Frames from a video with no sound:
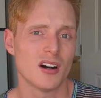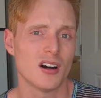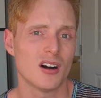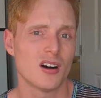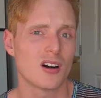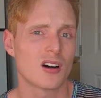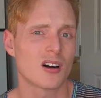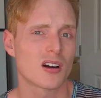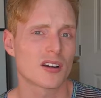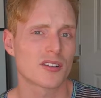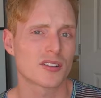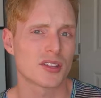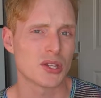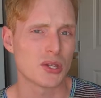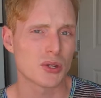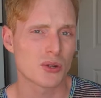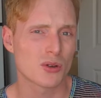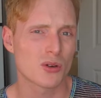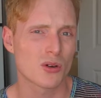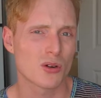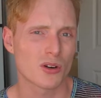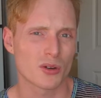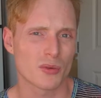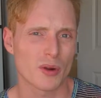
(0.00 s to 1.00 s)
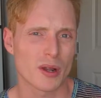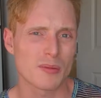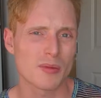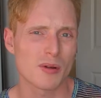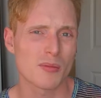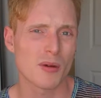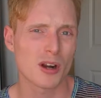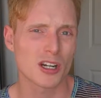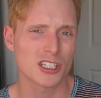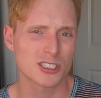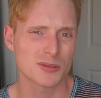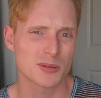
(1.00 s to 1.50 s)
are the Unicorn Rainbow
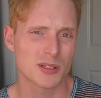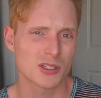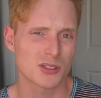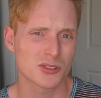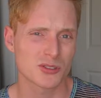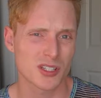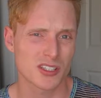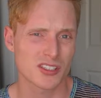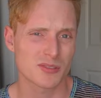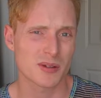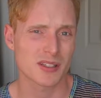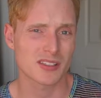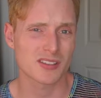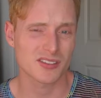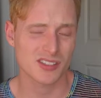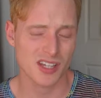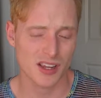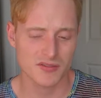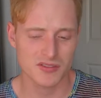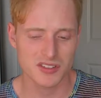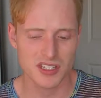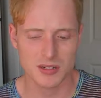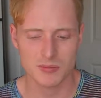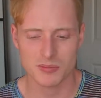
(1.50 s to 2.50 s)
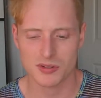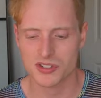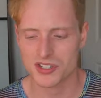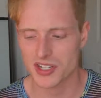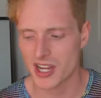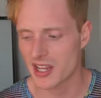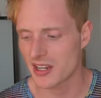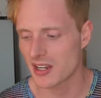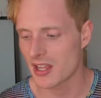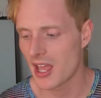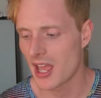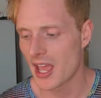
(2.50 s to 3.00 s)
marshmallows, so that's about seventeen
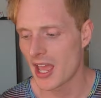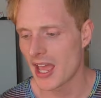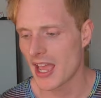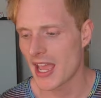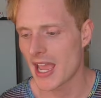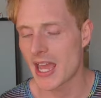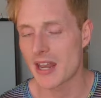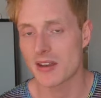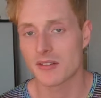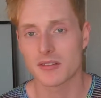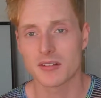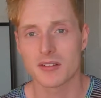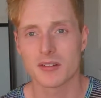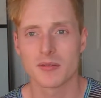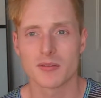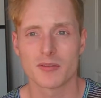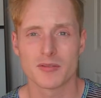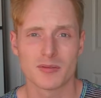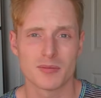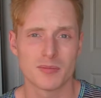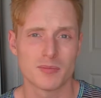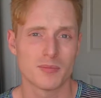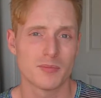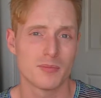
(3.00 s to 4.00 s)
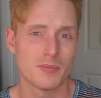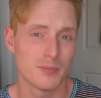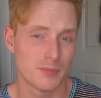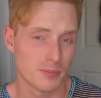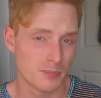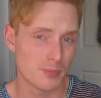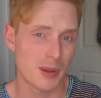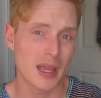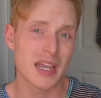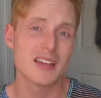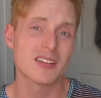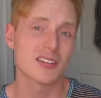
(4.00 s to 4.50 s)
percent. And
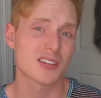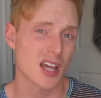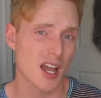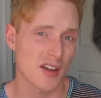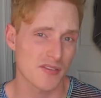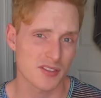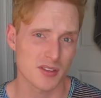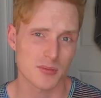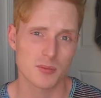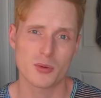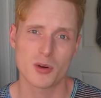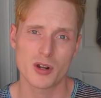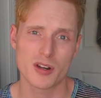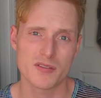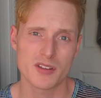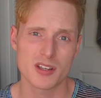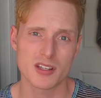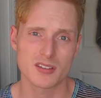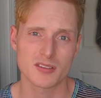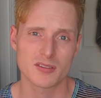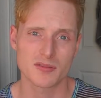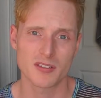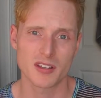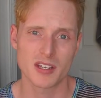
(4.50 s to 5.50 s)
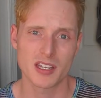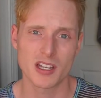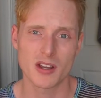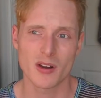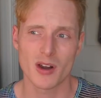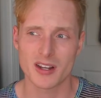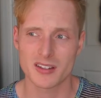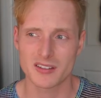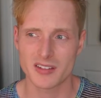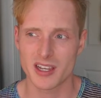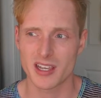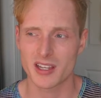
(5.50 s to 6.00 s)
based off of the previous video
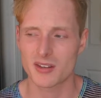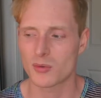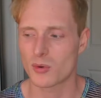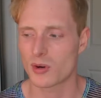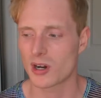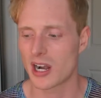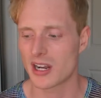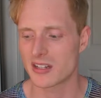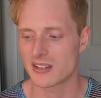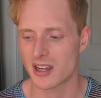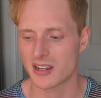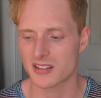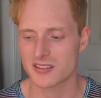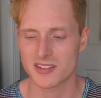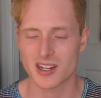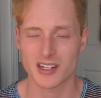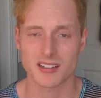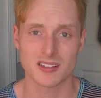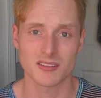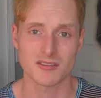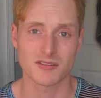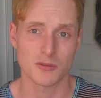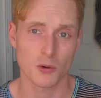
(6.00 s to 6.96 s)
I did where I dissected